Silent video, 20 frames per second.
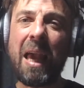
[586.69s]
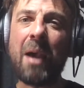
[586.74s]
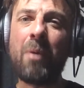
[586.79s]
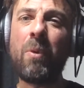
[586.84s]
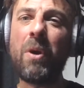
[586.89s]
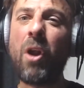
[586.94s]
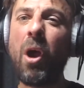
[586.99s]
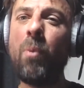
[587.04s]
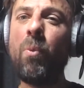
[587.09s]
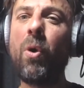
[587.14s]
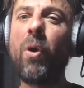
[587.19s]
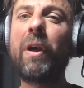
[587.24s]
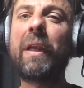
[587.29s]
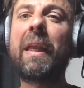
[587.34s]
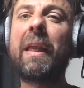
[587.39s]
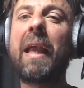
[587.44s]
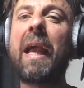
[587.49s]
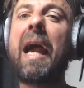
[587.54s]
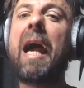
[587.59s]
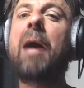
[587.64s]
when I'm
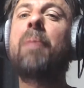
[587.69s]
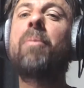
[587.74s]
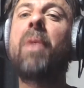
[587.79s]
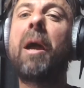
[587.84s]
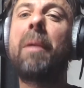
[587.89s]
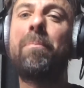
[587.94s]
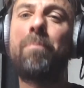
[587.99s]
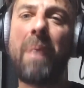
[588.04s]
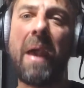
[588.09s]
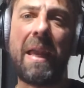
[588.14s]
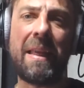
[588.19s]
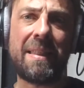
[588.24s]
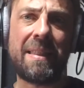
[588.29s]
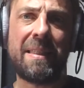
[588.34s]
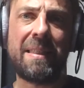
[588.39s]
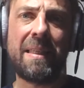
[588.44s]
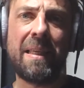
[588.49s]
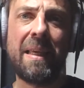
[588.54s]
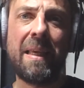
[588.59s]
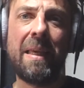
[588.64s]
working at my
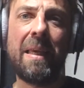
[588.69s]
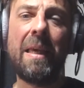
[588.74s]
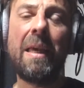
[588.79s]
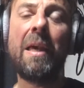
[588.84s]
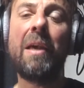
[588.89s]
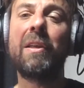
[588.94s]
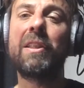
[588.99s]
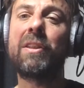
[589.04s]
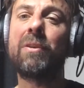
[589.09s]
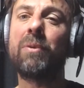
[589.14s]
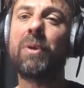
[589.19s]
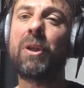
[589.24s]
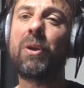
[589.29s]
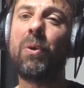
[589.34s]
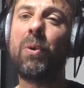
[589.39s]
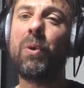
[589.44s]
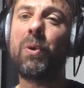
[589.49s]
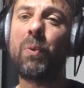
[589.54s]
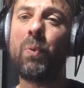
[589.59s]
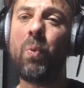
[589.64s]
best to
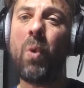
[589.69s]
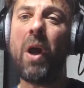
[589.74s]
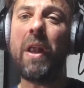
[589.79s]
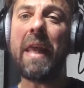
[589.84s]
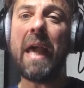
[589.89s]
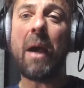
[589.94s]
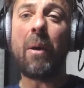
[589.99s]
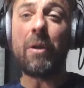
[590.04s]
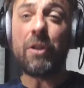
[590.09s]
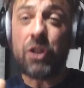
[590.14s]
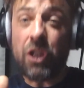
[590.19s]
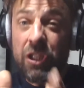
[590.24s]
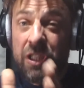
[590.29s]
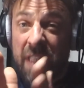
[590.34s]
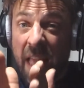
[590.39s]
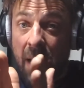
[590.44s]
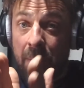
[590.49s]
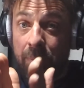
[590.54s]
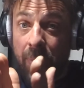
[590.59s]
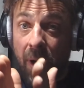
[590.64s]
record 1 hour, just
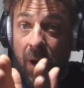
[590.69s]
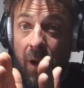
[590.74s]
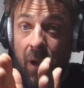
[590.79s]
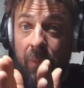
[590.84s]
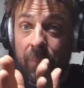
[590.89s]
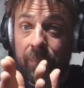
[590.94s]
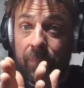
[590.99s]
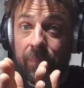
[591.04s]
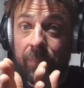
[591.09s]
that part,